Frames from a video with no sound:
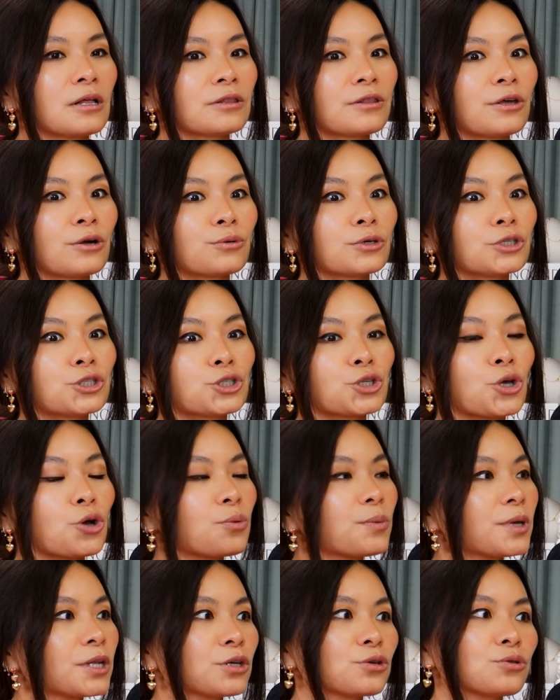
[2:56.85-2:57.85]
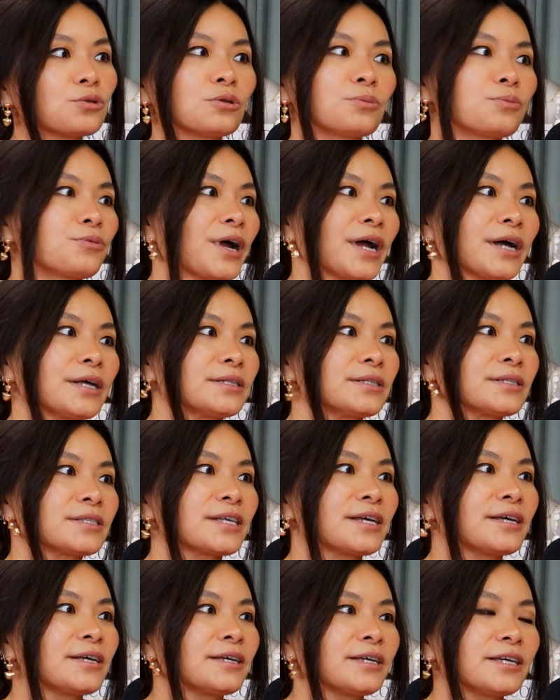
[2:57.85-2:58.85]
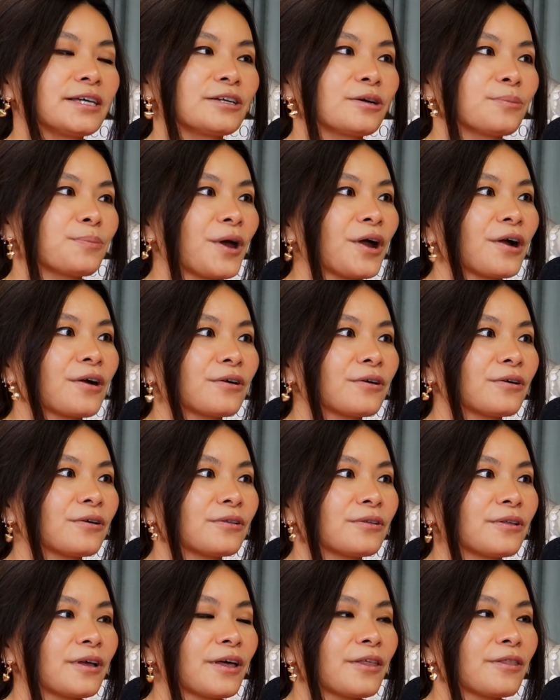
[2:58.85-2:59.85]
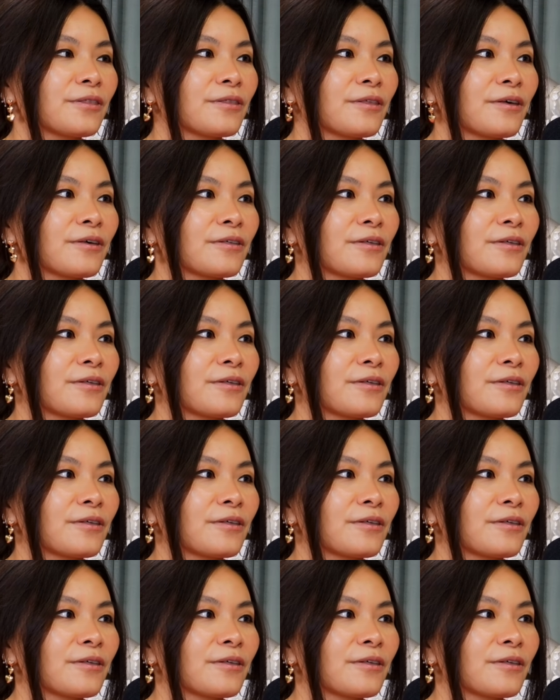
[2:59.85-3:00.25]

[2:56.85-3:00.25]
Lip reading: there were so many cool brands in apparel, and